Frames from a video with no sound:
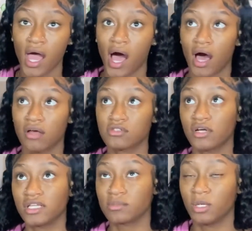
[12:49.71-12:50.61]
I also
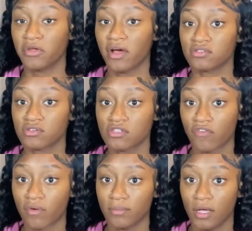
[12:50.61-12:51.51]
got some other household stuff
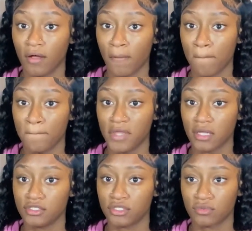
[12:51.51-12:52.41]
from
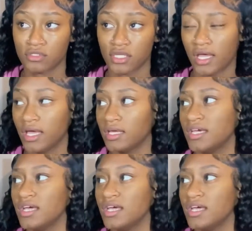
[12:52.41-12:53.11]
Dollar General today.